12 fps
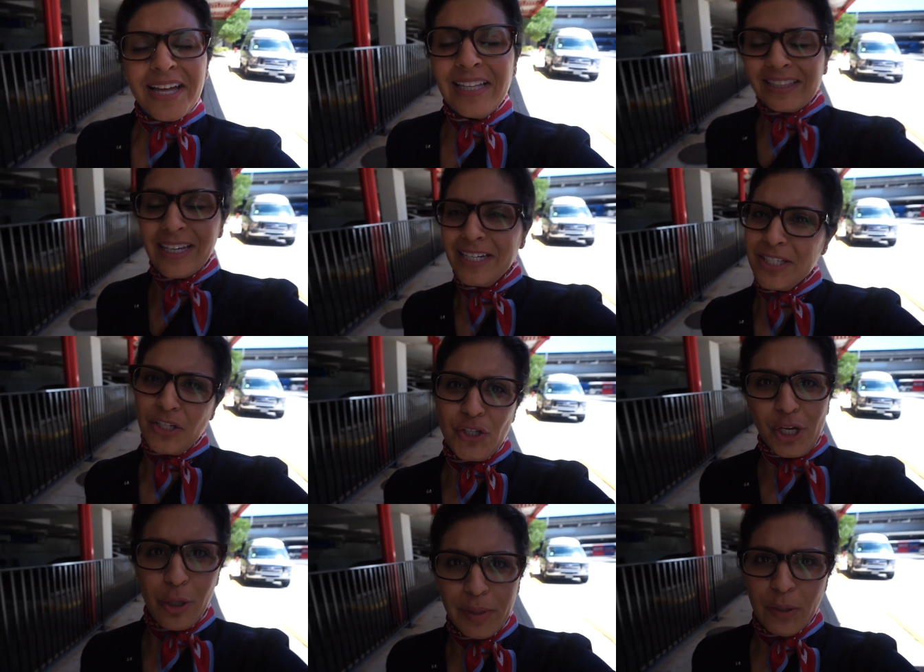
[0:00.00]
And ladies and
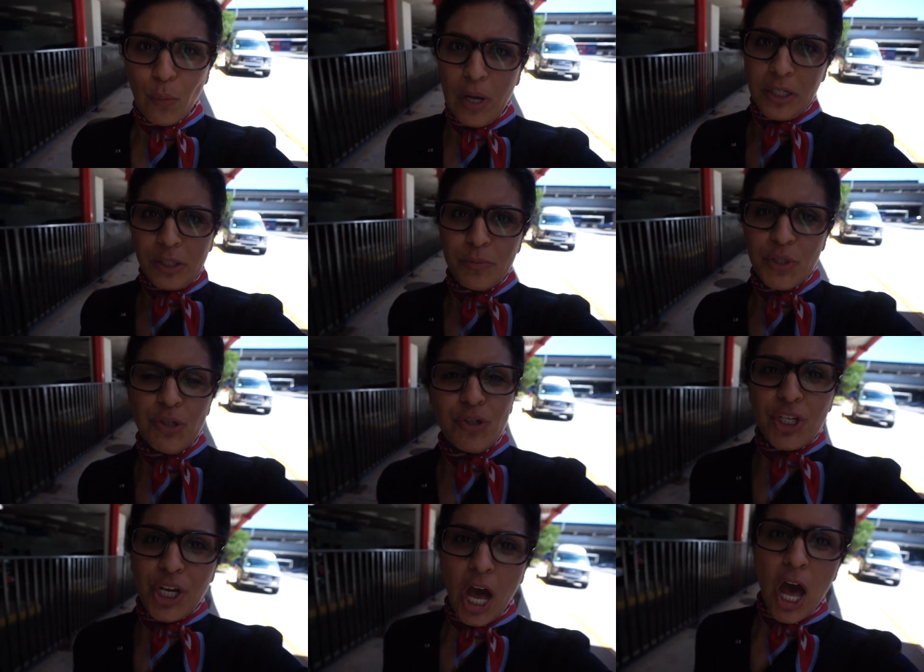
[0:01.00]
gentlemen, welcome to
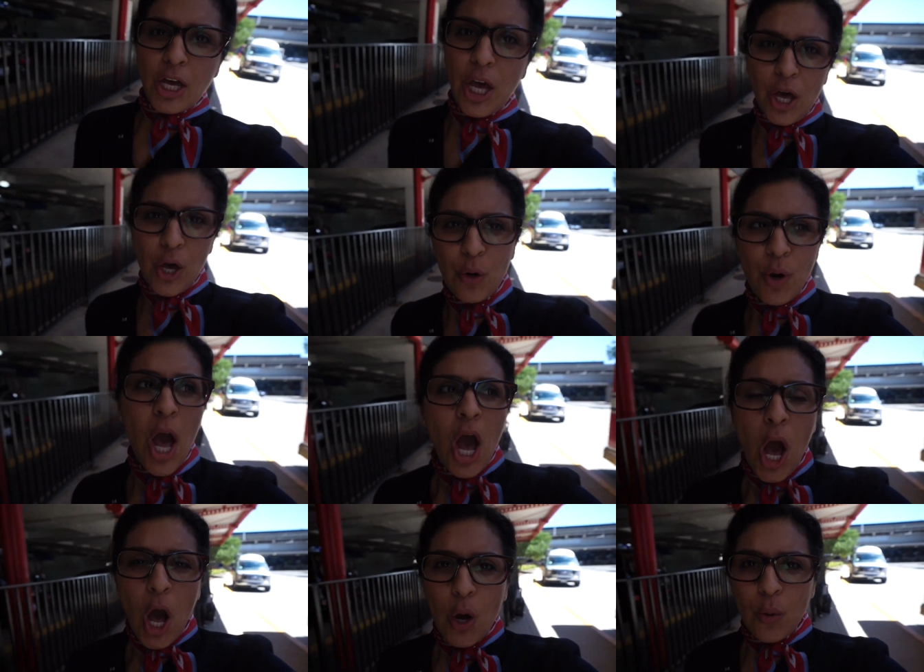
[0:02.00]
Chicago
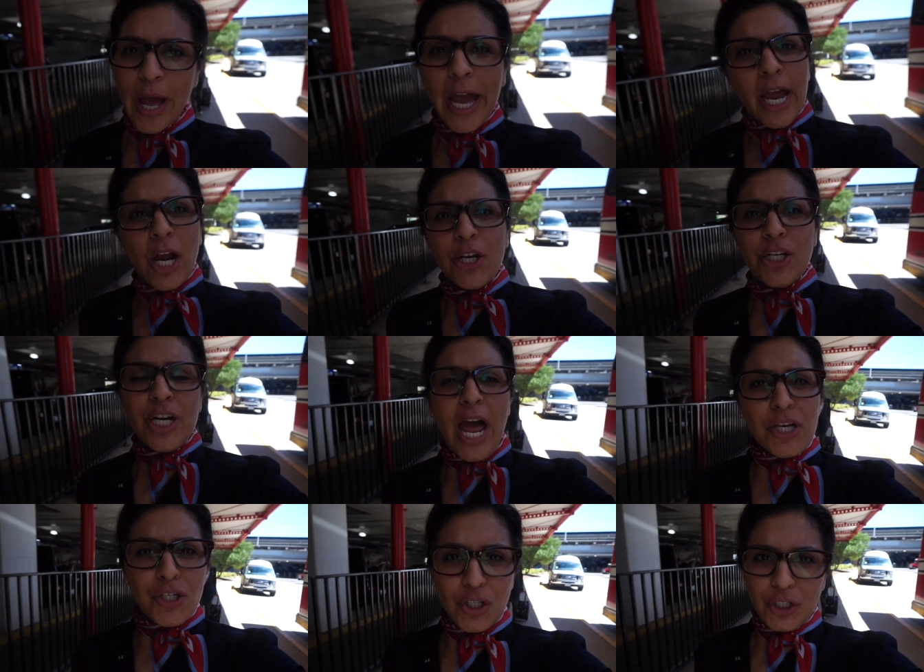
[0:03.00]
O'Hare
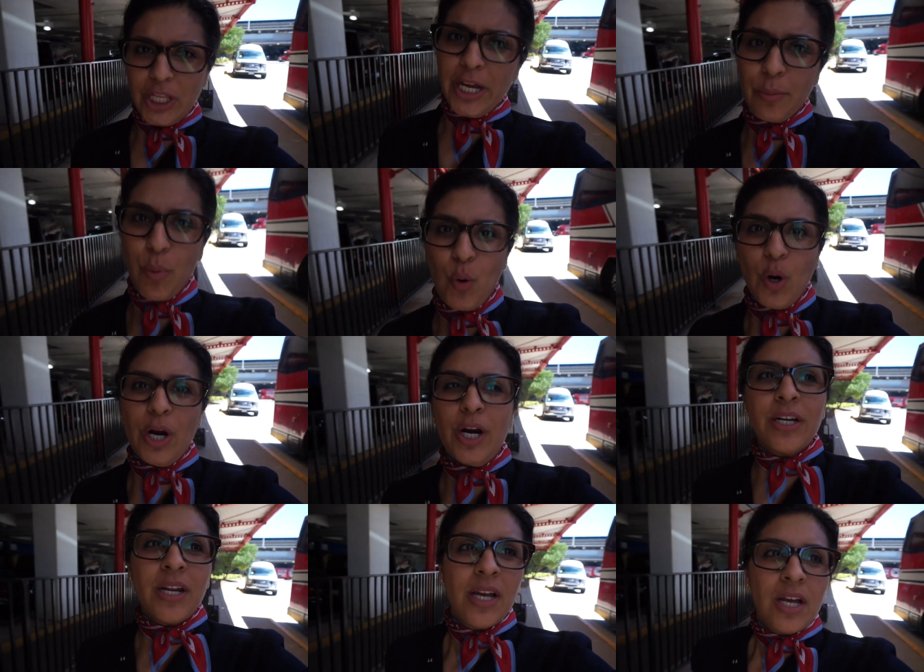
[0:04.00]
International
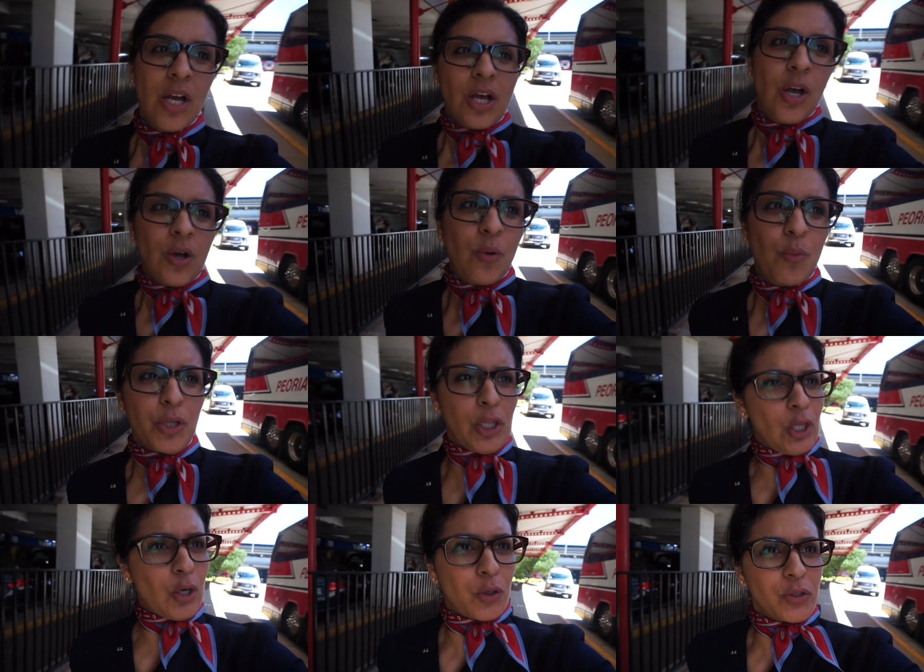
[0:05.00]
Airport. Where the
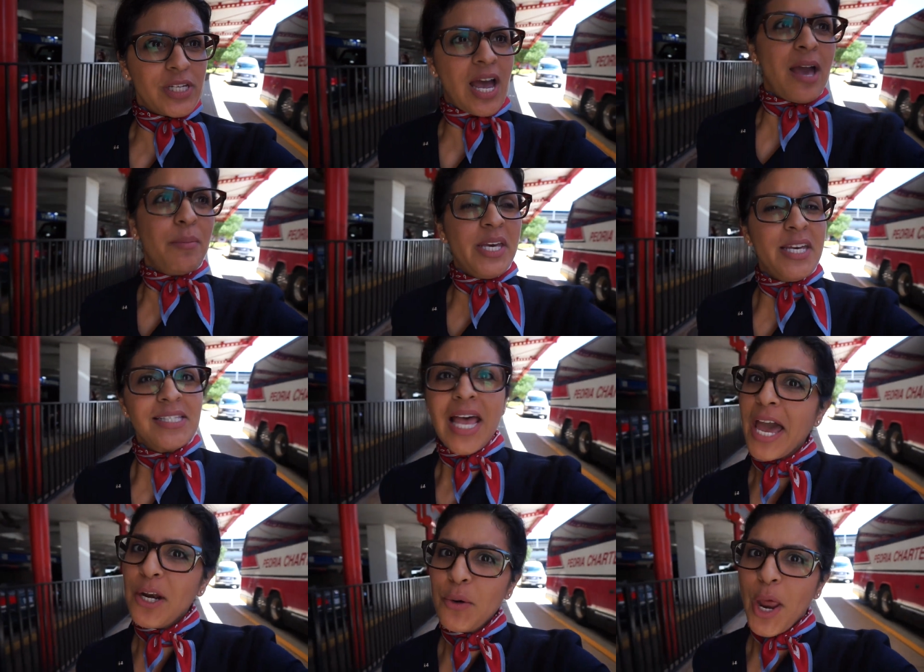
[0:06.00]
local time is,
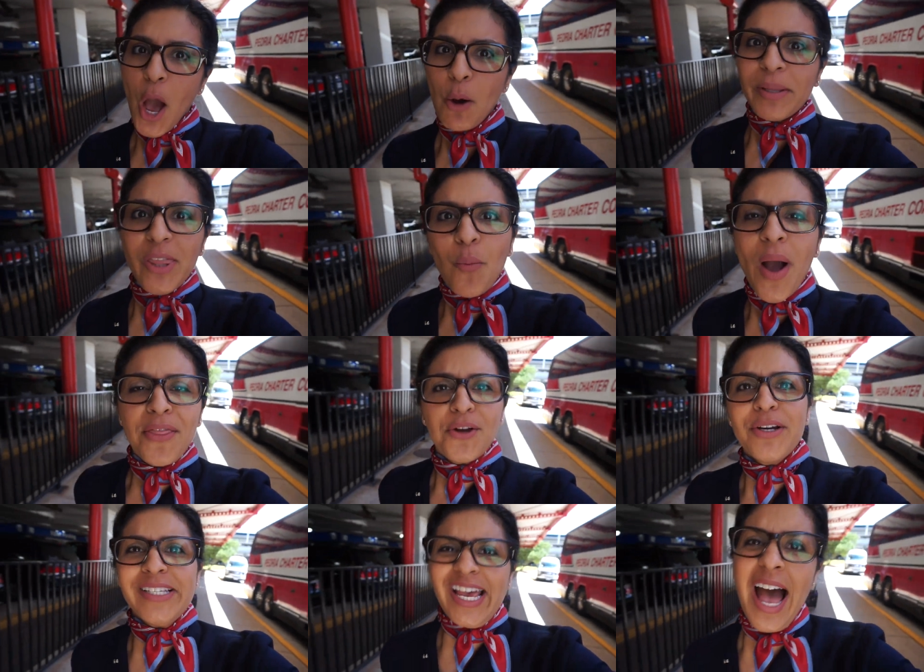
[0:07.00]
I don't know, but the
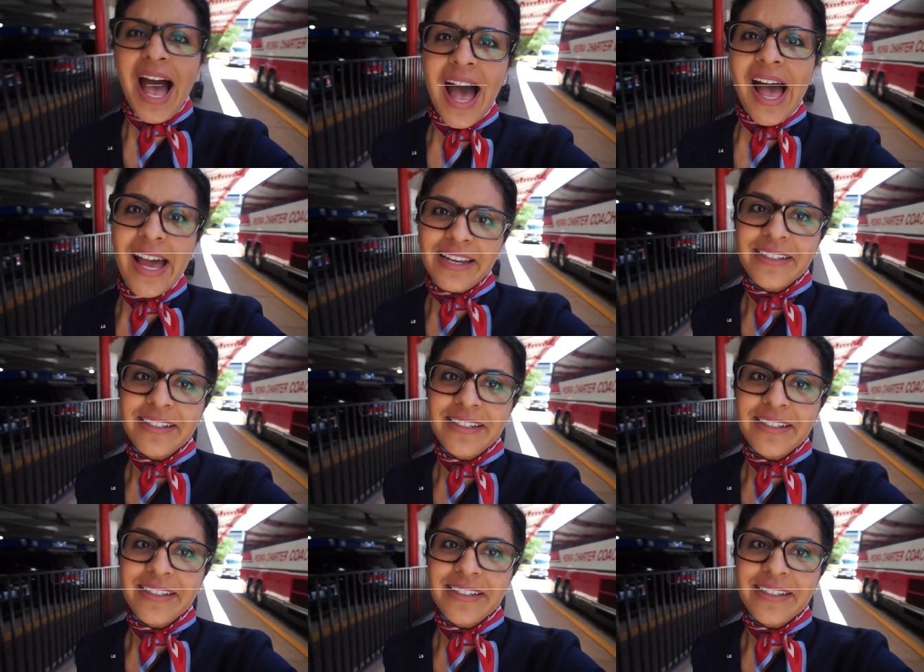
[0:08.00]
weather is hot.